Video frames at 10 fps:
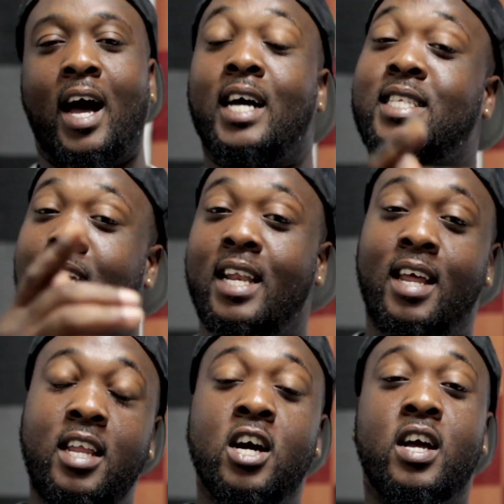I'm
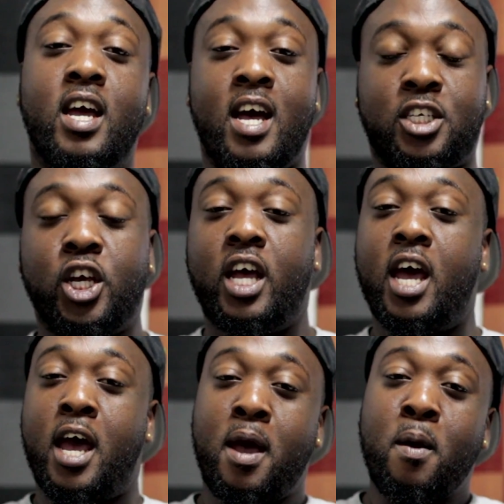telling you,
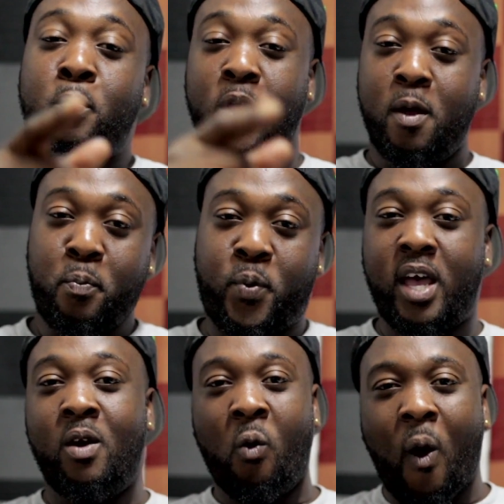
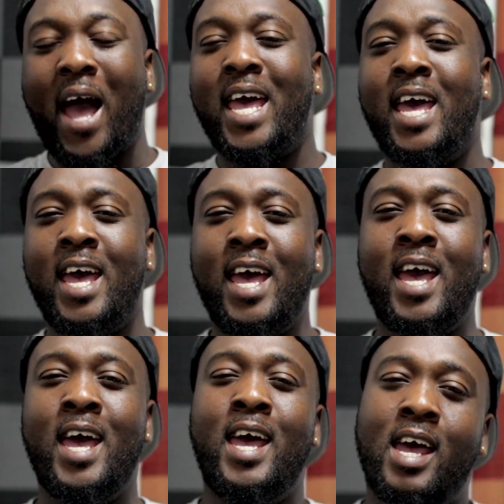H-A-P-P-Y,
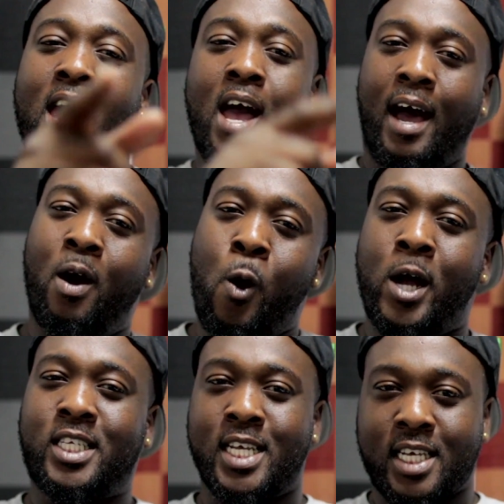I
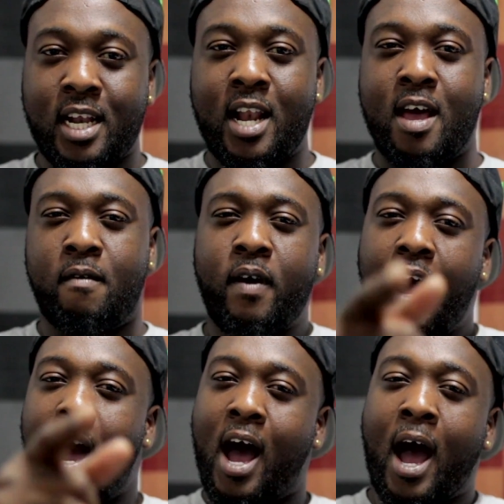want you to live
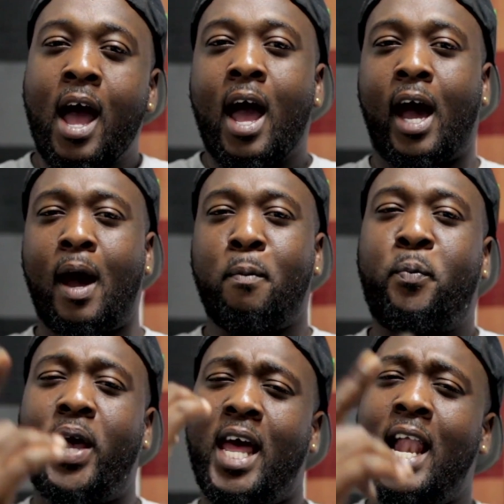a
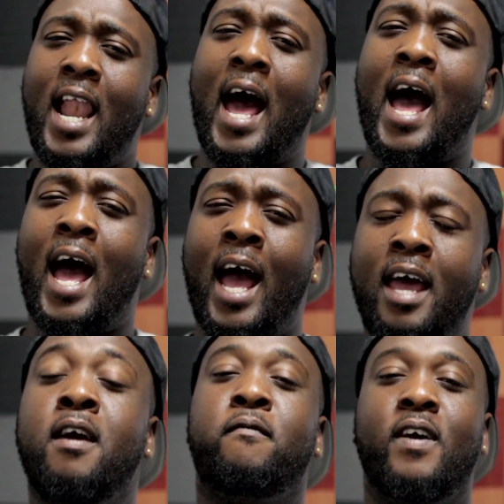happy
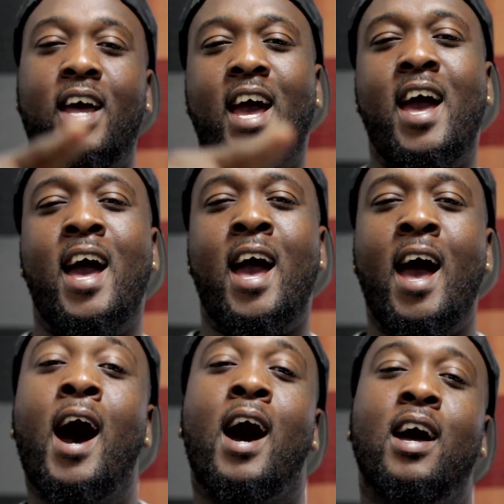life.
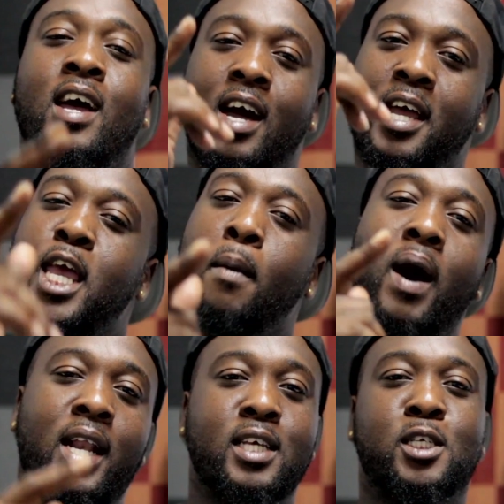Yeah,
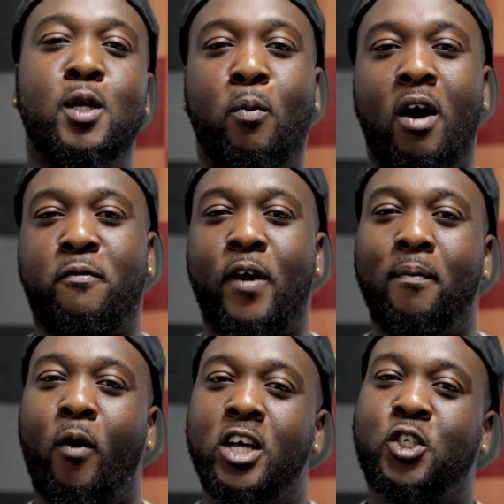man, this is your boy,
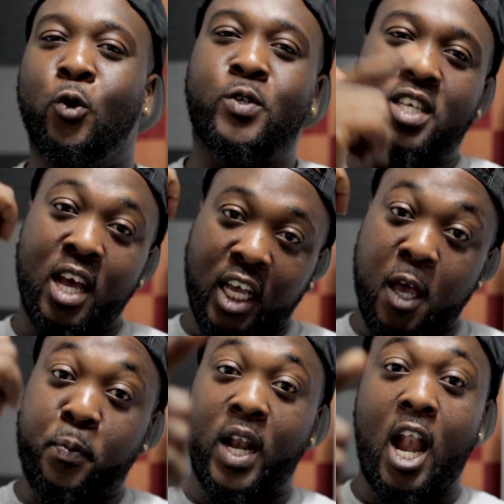Fat Boy Juice.
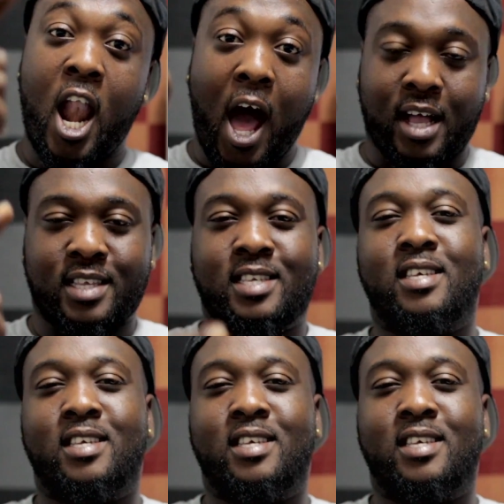Keep it locked.